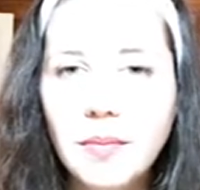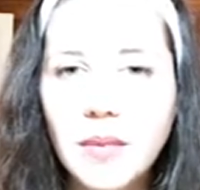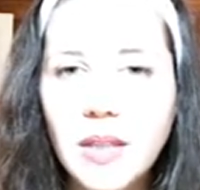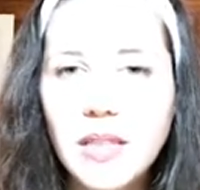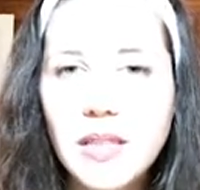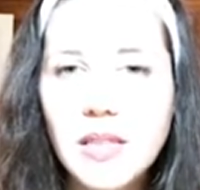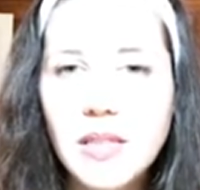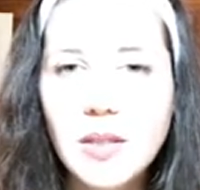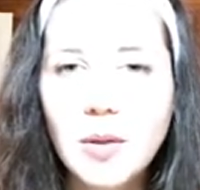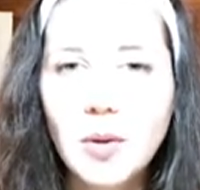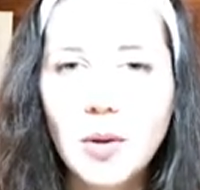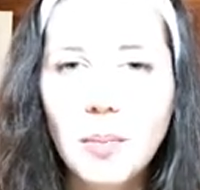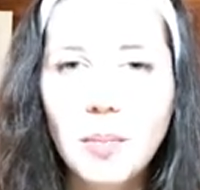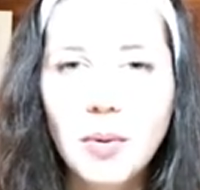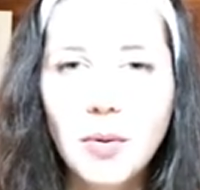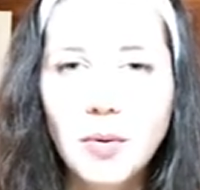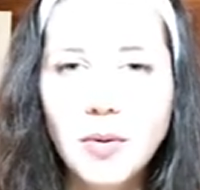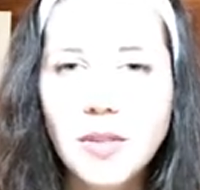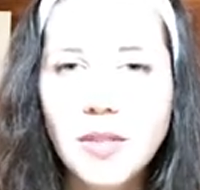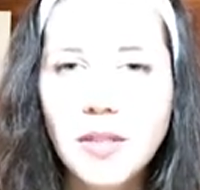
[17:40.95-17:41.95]
It's so
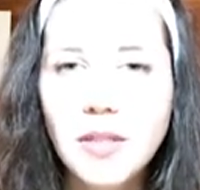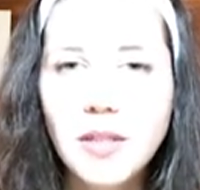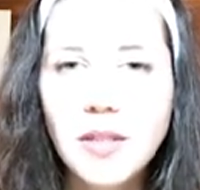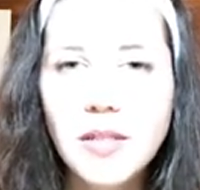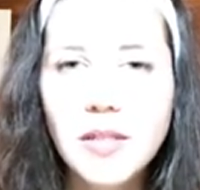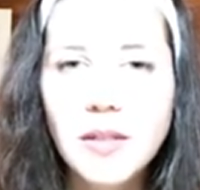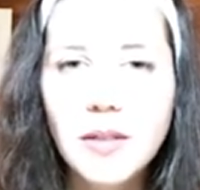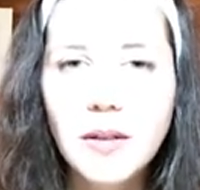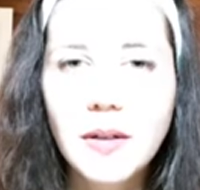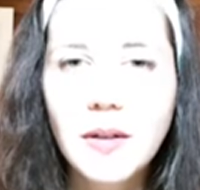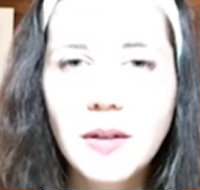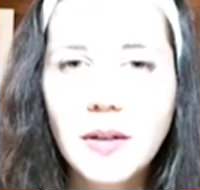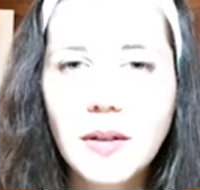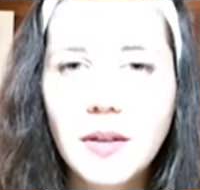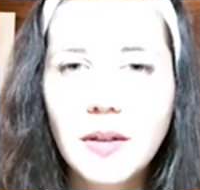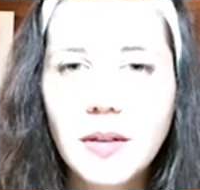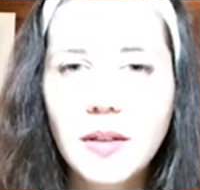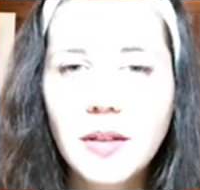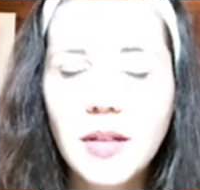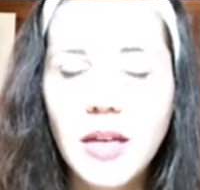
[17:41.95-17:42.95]
important.
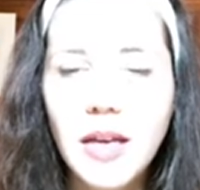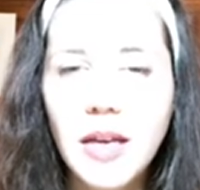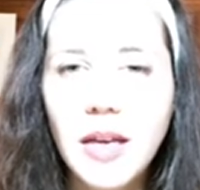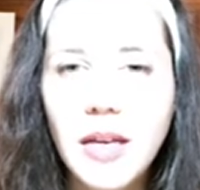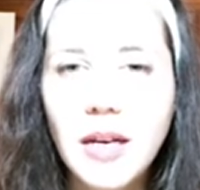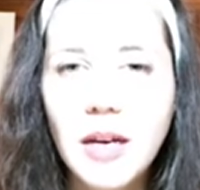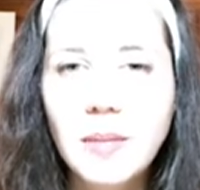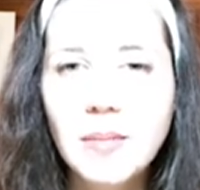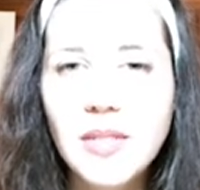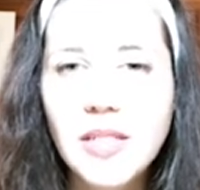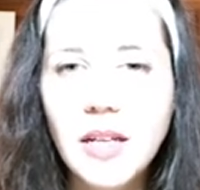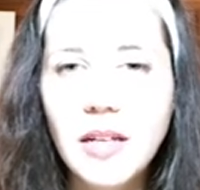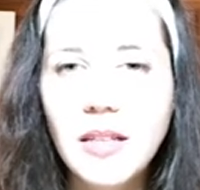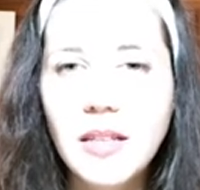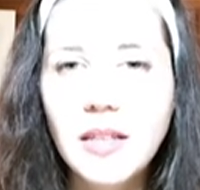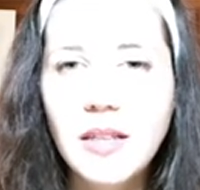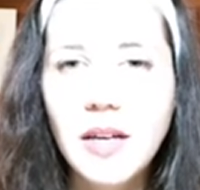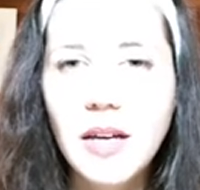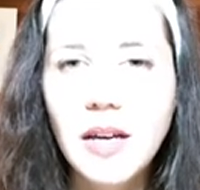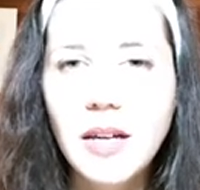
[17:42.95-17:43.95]
And I'm
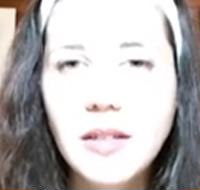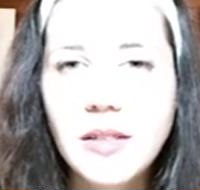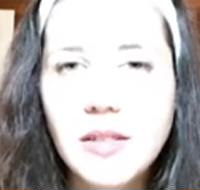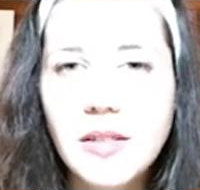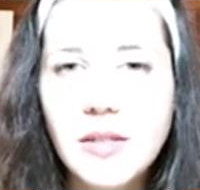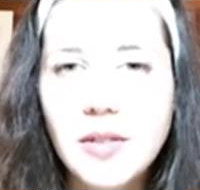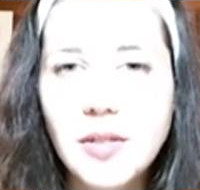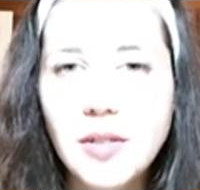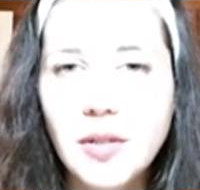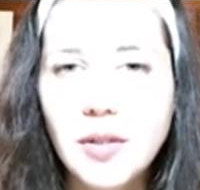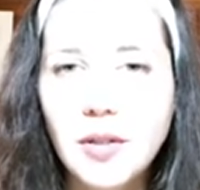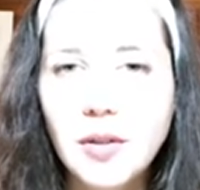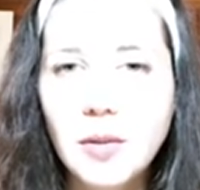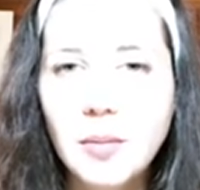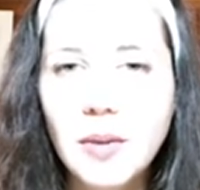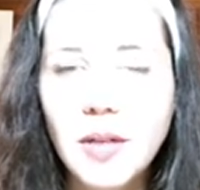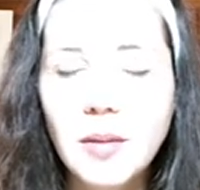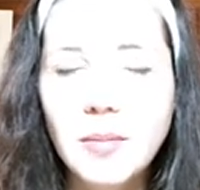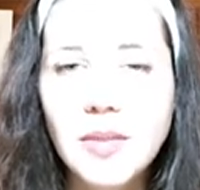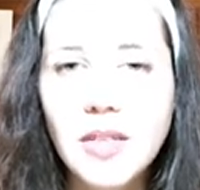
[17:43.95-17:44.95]
telling that to you,
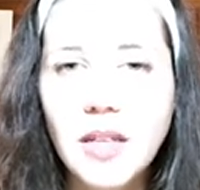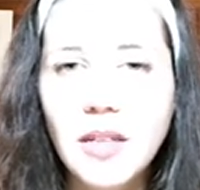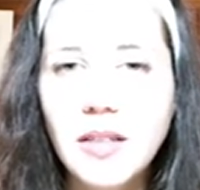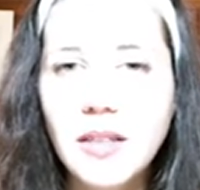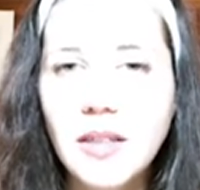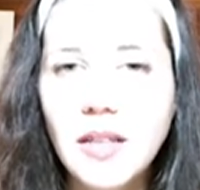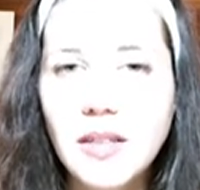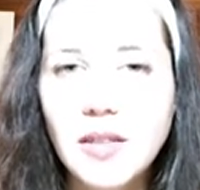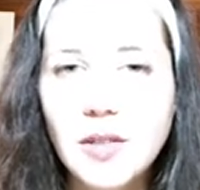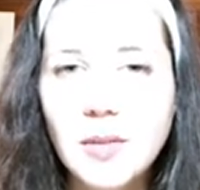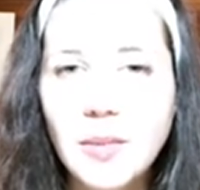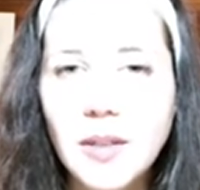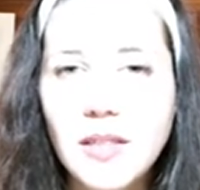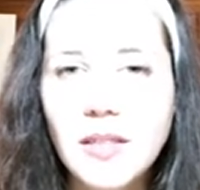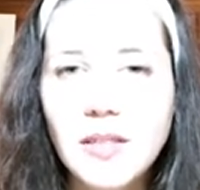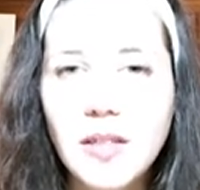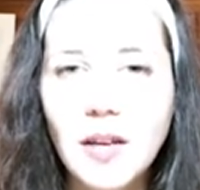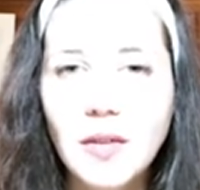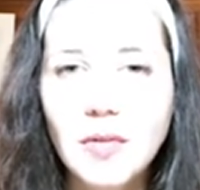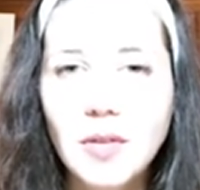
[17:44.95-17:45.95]
but I'm telling that to
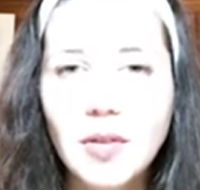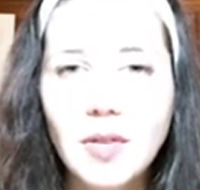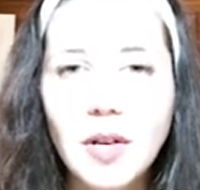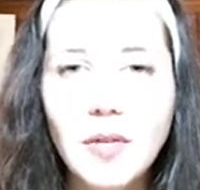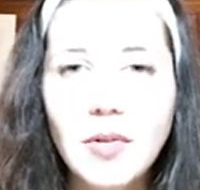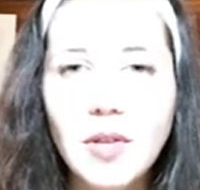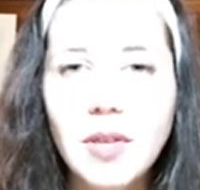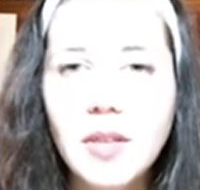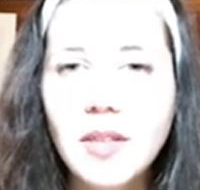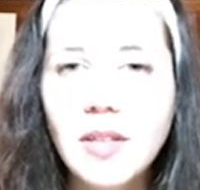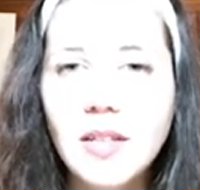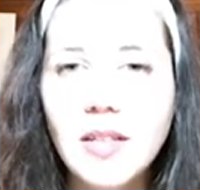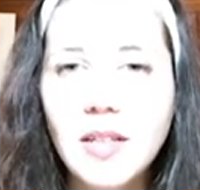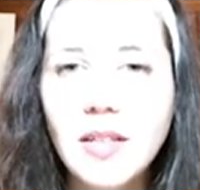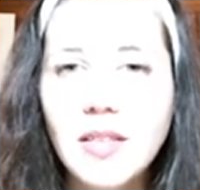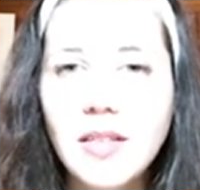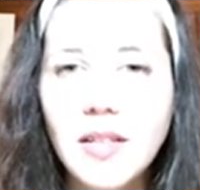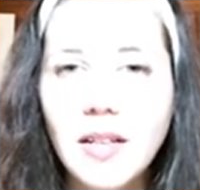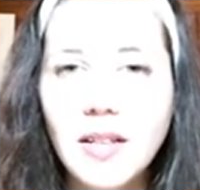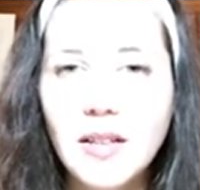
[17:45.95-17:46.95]
myself. You know, everything that
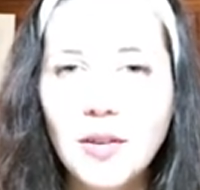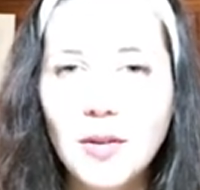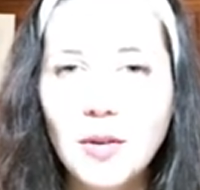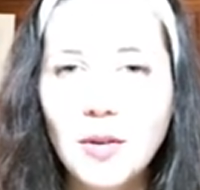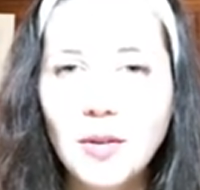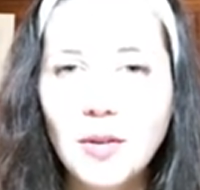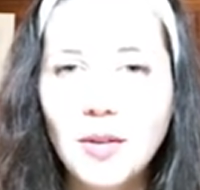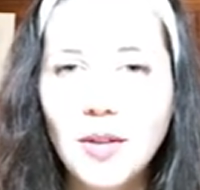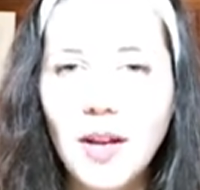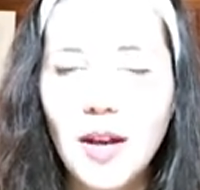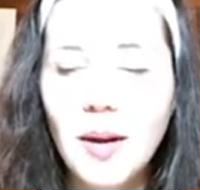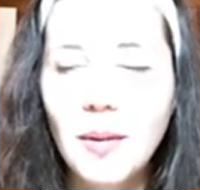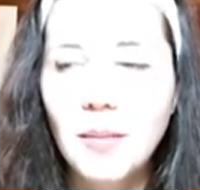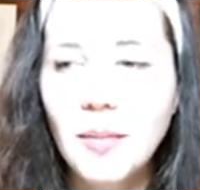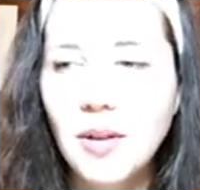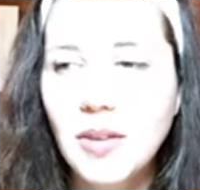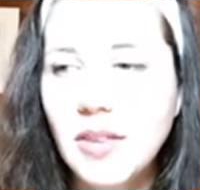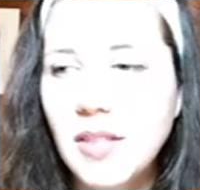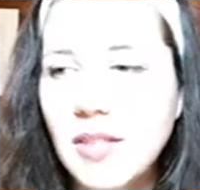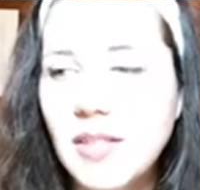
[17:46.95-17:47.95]
I tell you
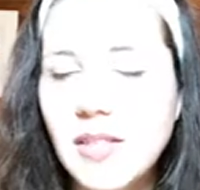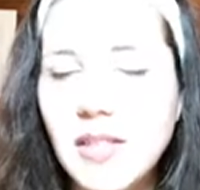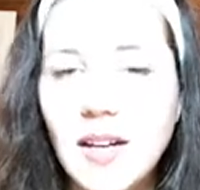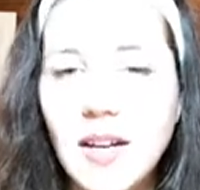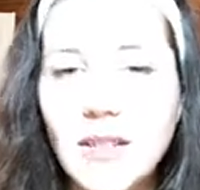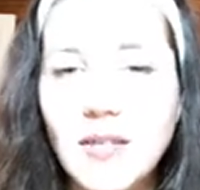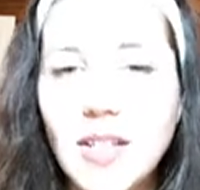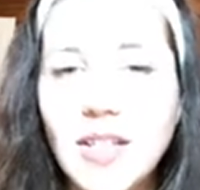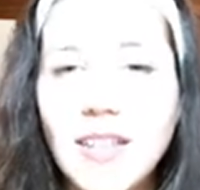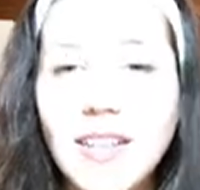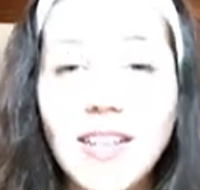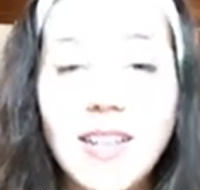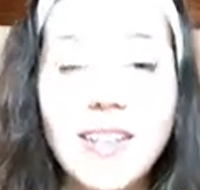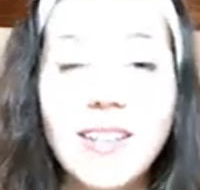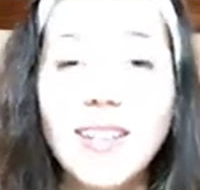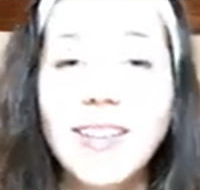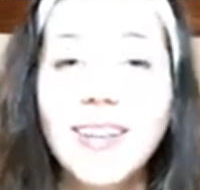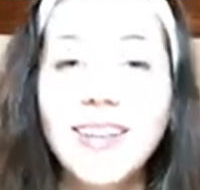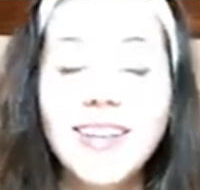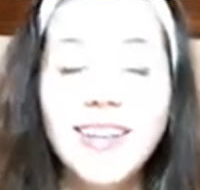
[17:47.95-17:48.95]
on this live,
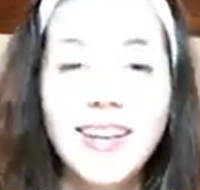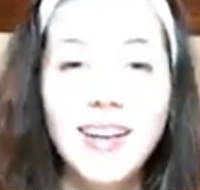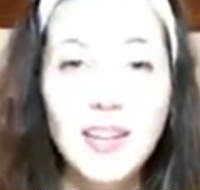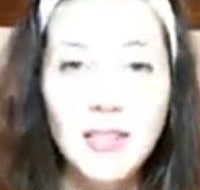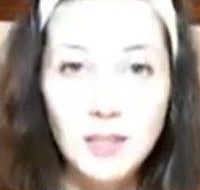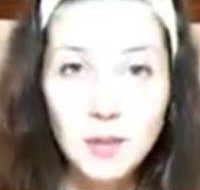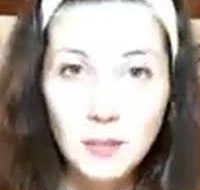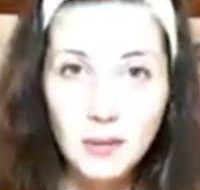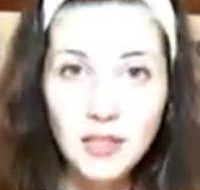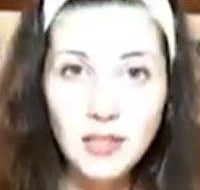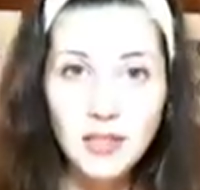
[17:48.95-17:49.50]
I speak